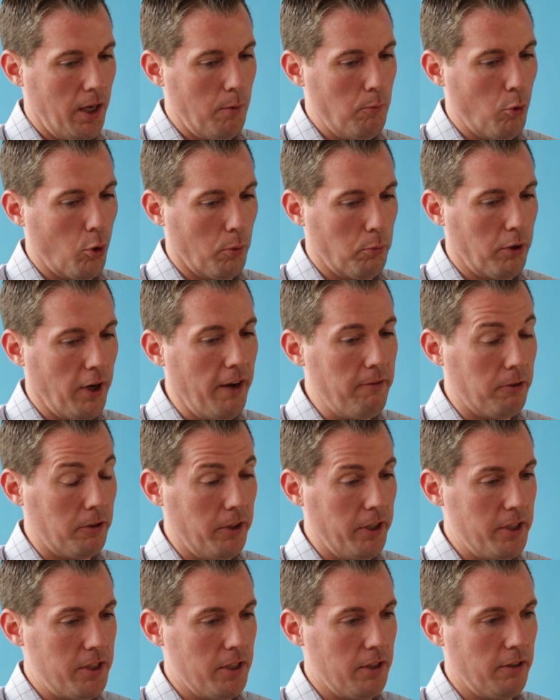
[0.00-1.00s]
more
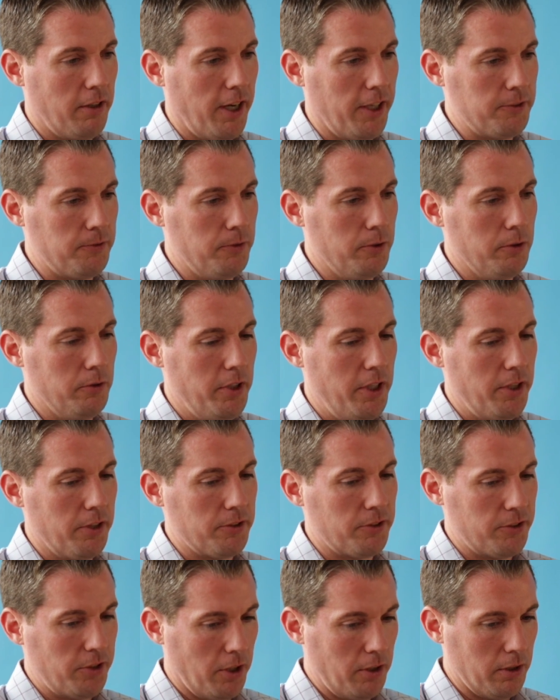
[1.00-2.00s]
prevalent in the last few
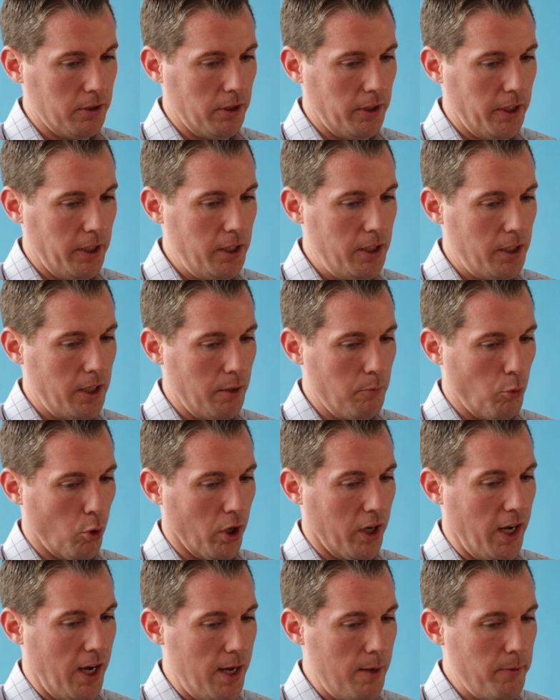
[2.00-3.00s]
years, certainly, and
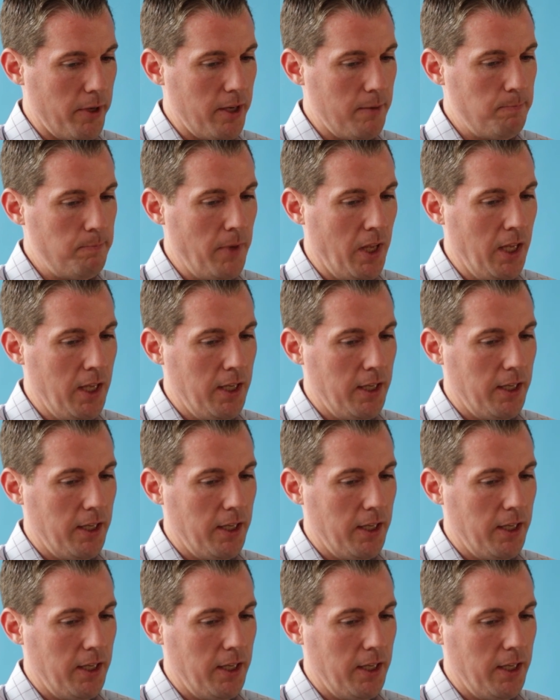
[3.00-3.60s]
more common,